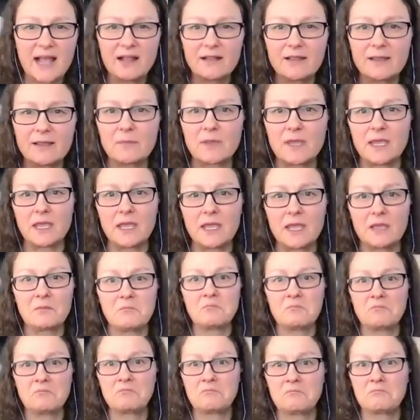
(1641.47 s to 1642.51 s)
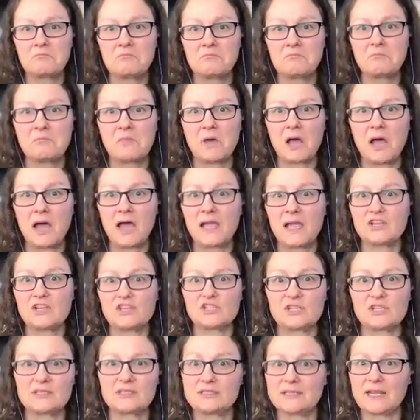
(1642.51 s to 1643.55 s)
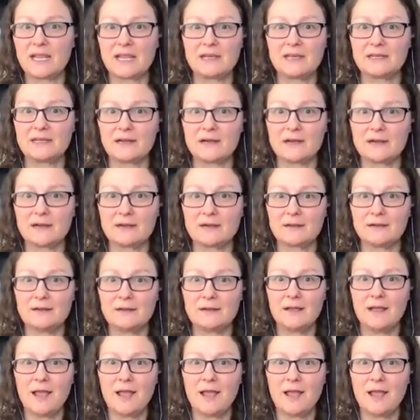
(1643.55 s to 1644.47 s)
yell at me, I can just stand here.